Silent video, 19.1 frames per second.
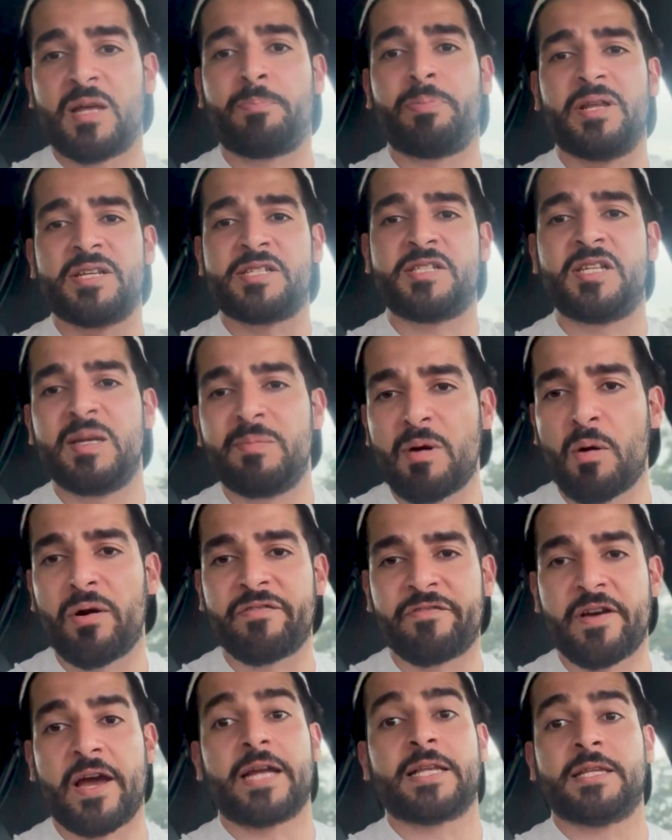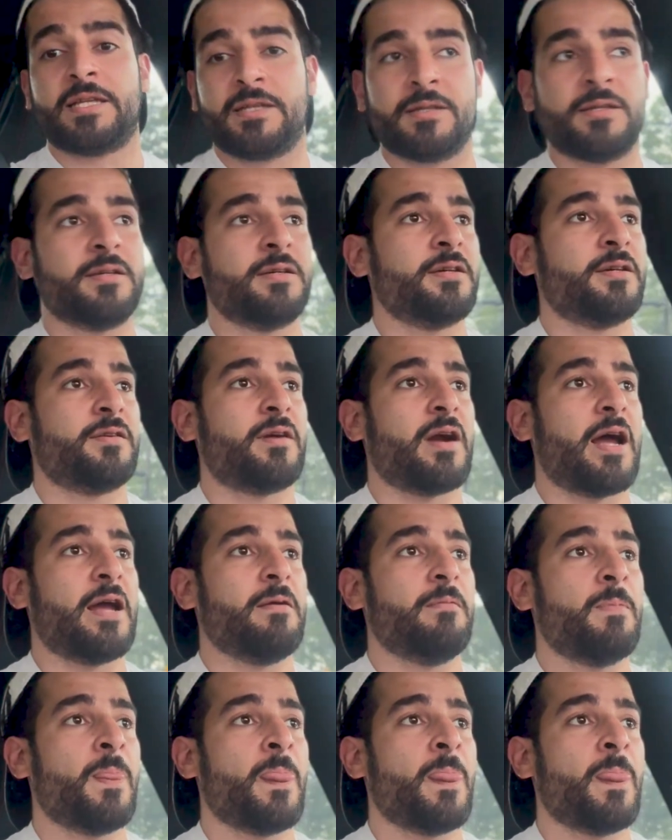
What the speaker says: placebo effect, right?